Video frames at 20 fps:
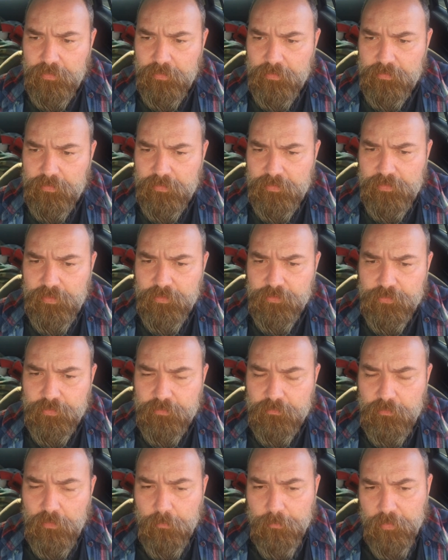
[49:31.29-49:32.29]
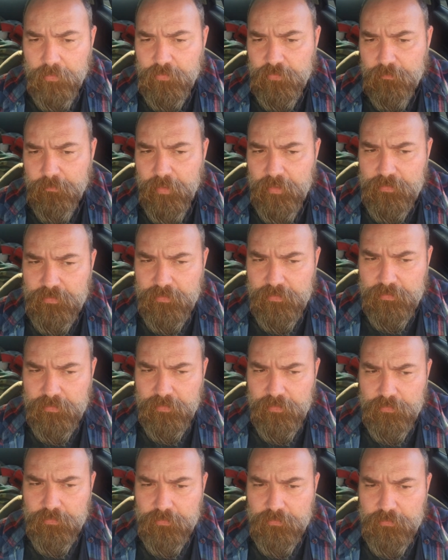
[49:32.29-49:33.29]
decision, or a bunch of men's
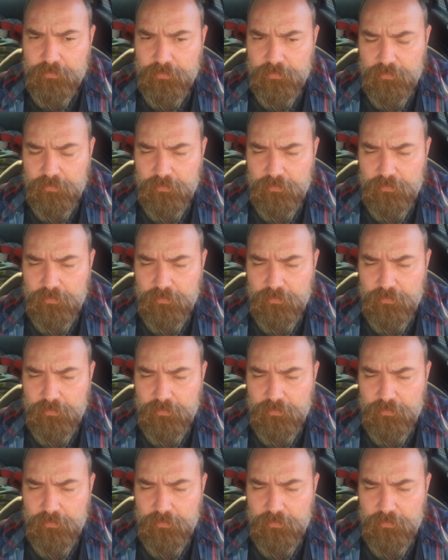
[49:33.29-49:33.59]
decisions.